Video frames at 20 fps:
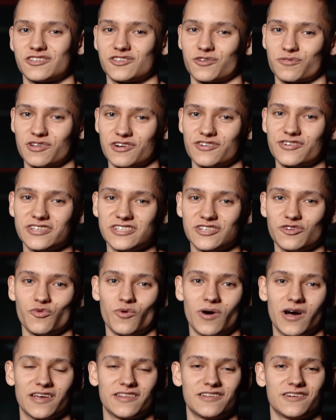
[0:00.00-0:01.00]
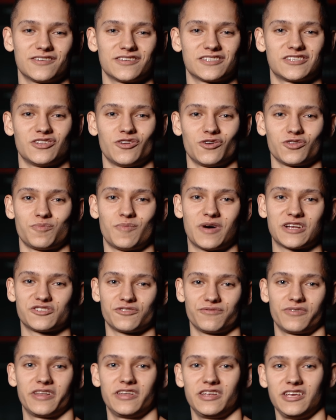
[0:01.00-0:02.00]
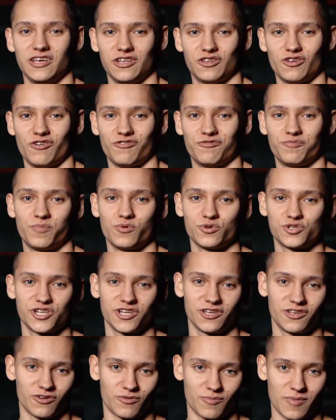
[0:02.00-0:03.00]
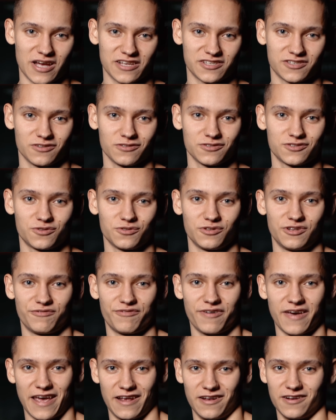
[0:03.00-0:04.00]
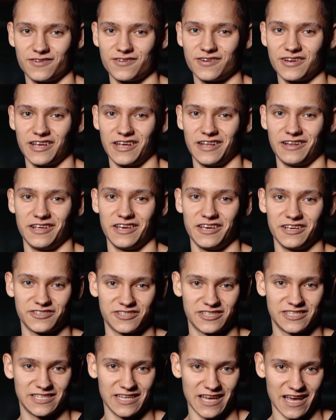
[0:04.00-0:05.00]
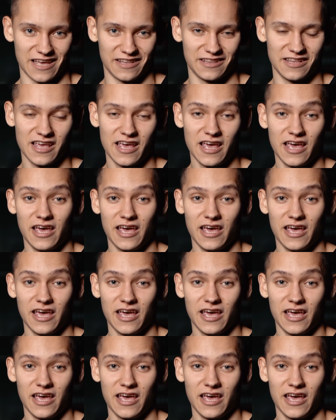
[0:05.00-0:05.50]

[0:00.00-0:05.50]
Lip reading: So the reason why there is not much of a need of pushing your muscles to the failure in each set